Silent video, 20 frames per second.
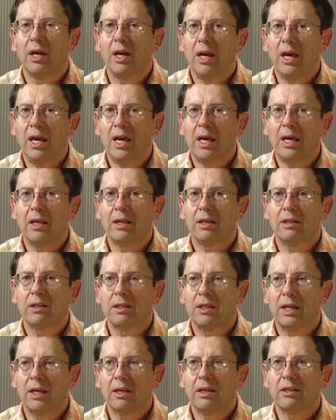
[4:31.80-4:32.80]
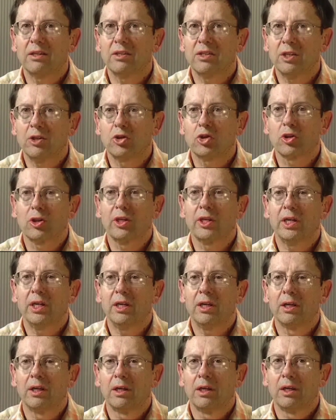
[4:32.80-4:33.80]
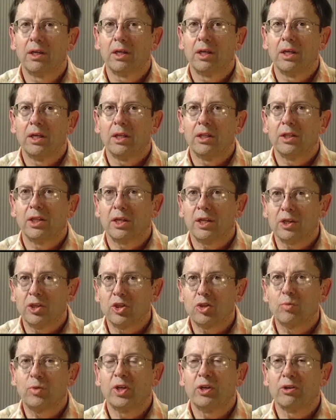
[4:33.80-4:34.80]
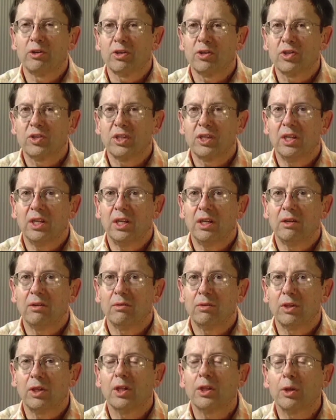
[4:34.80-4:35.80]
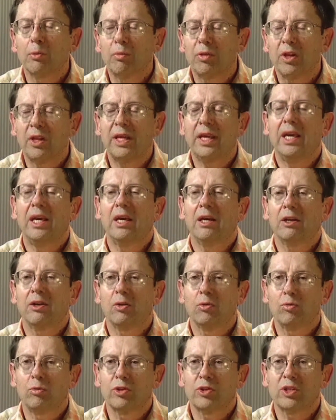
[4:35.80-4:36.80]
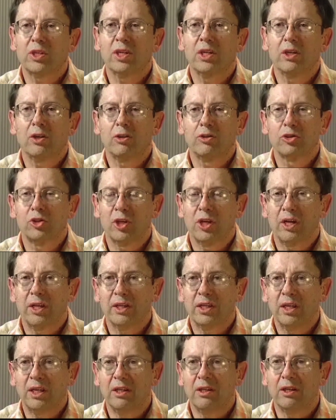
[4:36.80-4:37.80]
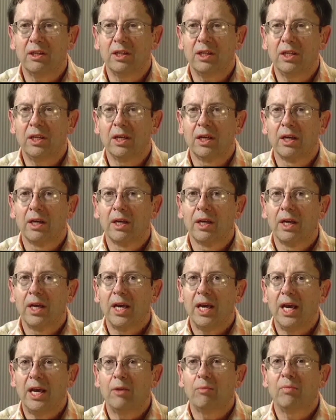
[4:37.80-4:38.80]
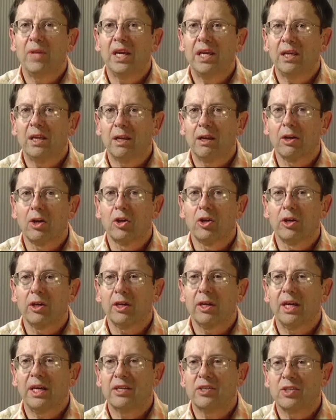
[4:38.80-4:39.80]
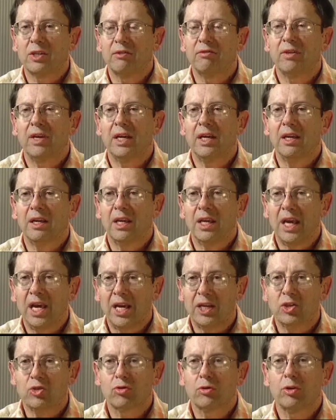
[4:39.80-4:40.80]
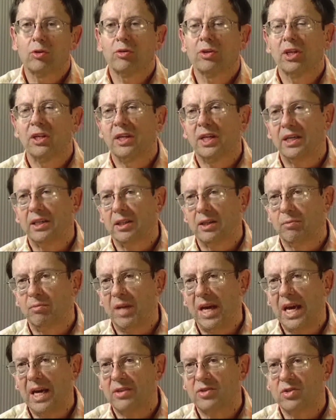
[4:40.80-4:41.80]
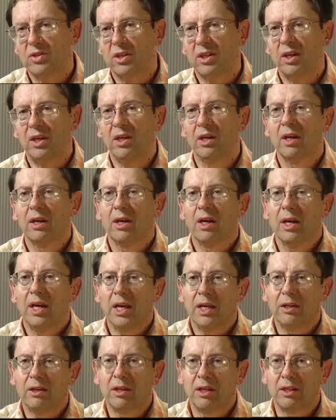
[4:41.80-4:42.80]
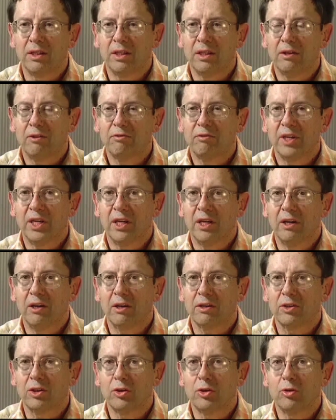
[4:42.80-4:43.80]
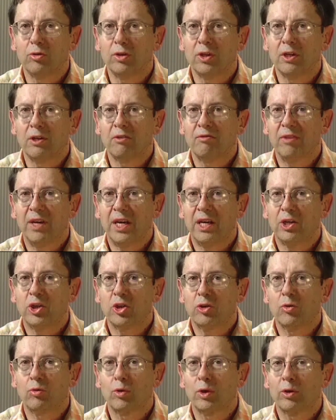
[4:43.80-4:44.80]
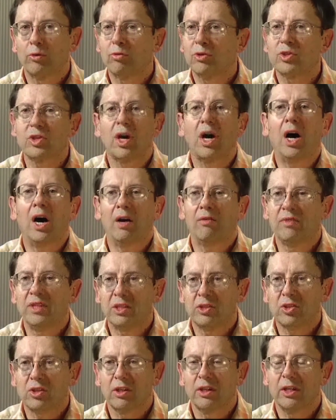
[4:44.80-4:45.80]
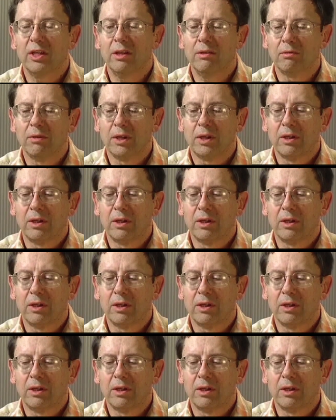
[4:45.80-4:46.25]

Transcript: and that essentially the conspiracy, the plan was to kill John Kennedy and make it look as if a Castro-connected patsy had done the affair, to do it in a fashion where it was obviously